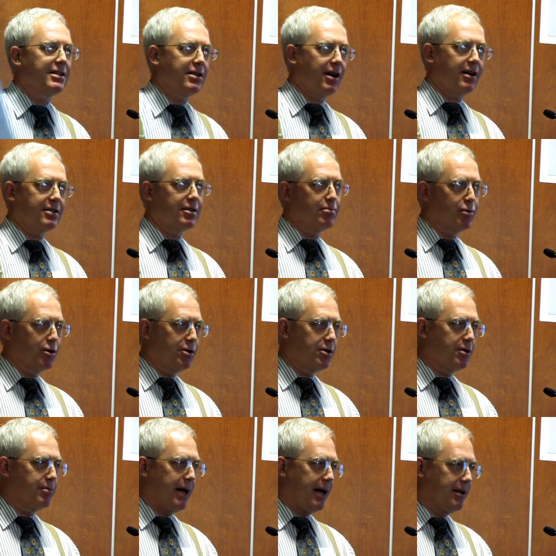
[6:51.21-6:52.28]
talked to
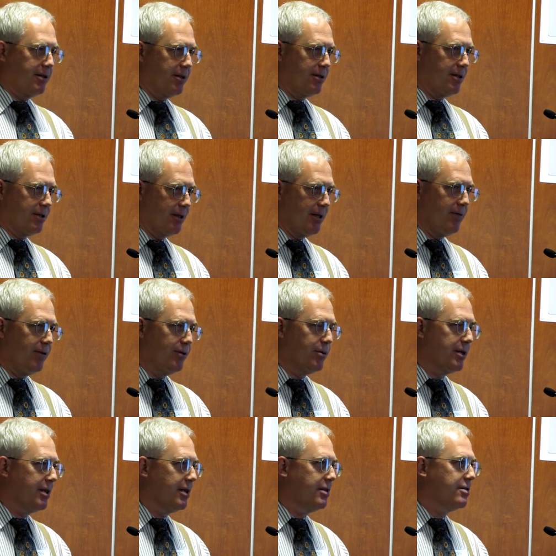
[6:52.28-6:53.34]
Bruce about, and just to leave you
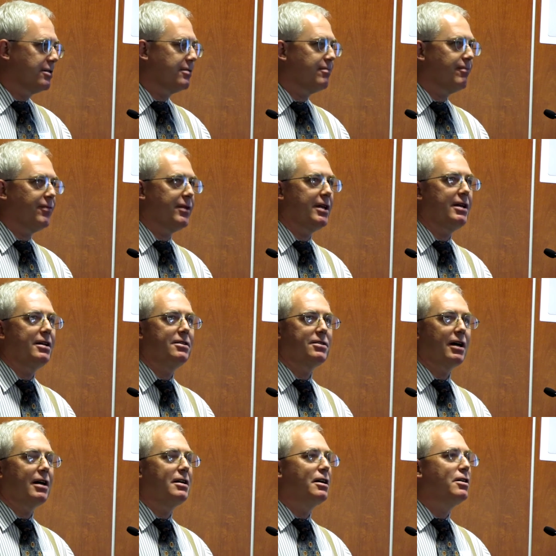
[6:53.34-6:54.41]
with this, is
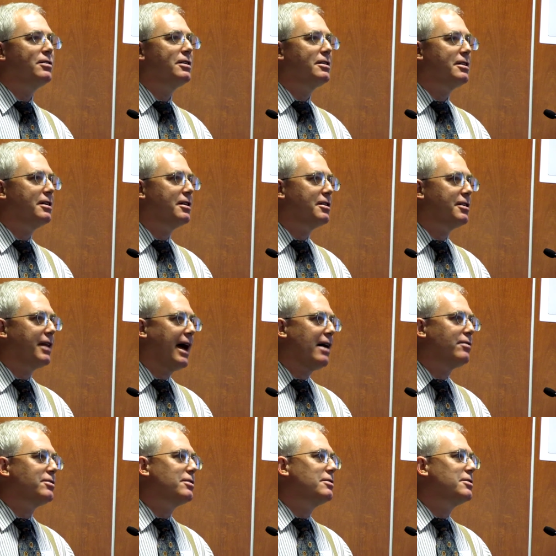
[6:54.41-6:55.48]
I know that there are
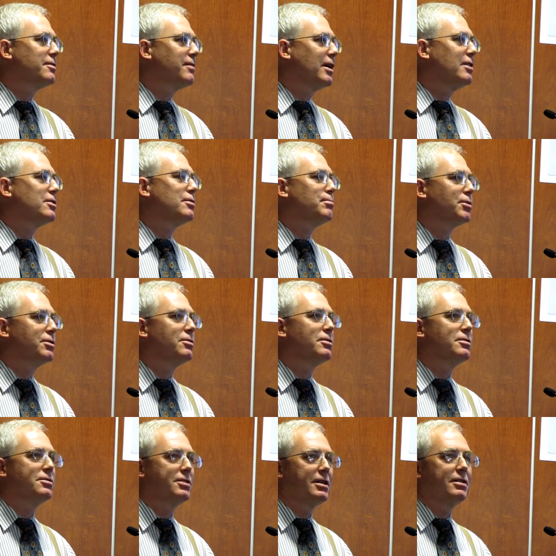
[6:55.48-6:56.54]
thousands of
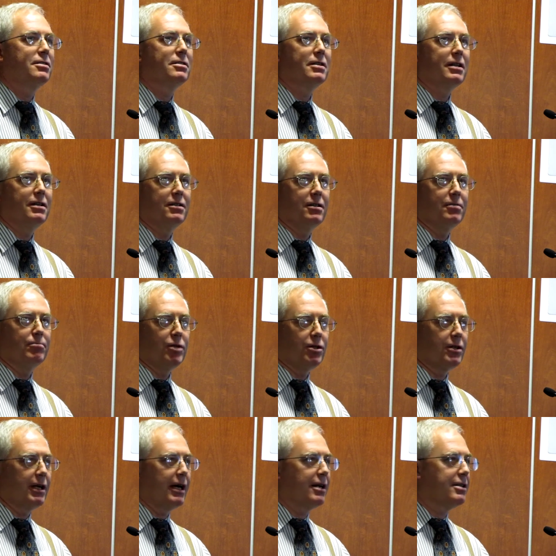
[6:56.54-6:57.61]
entrepreneurs here in the
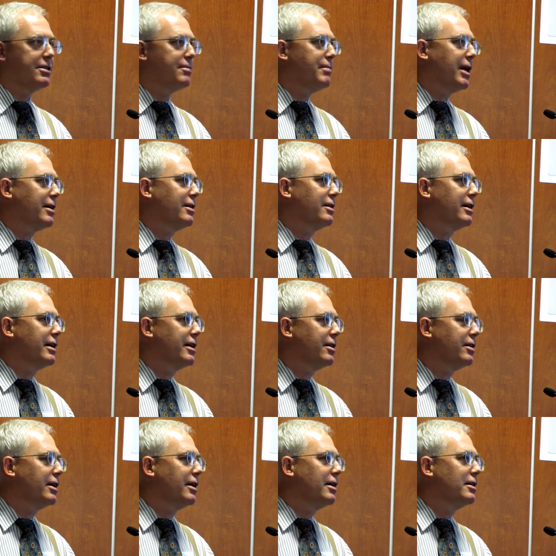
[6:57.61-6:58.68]
Murrieta Temecula
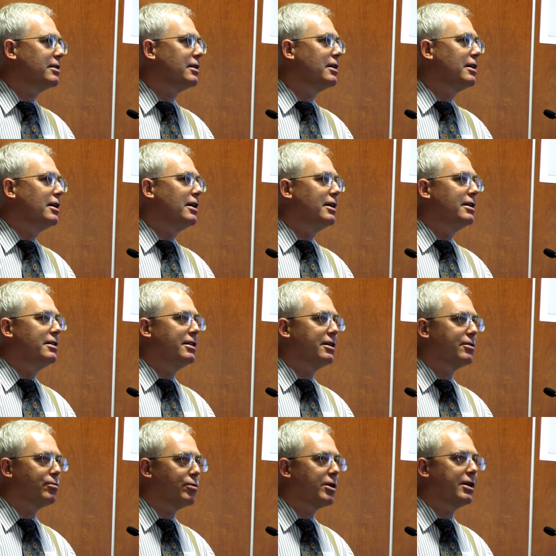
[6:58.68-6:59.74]
area that
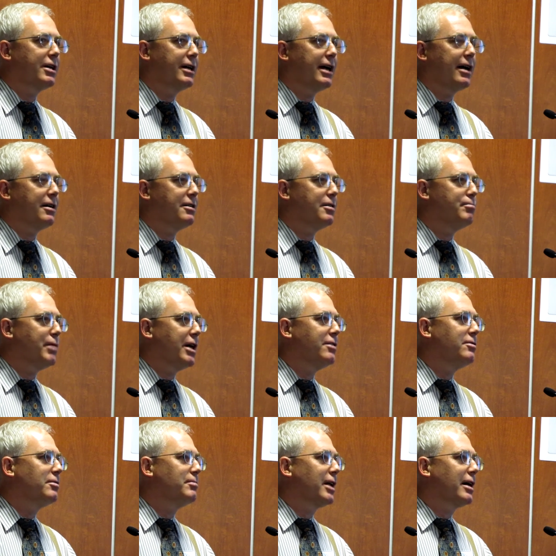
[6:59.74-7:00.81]
are working out of their
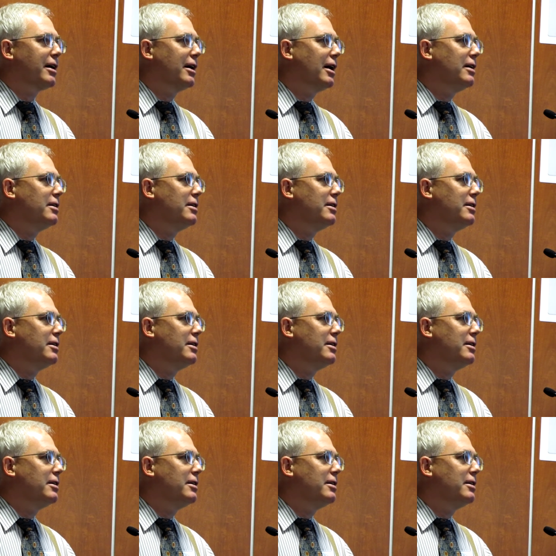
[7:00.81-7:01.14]
bedroom like I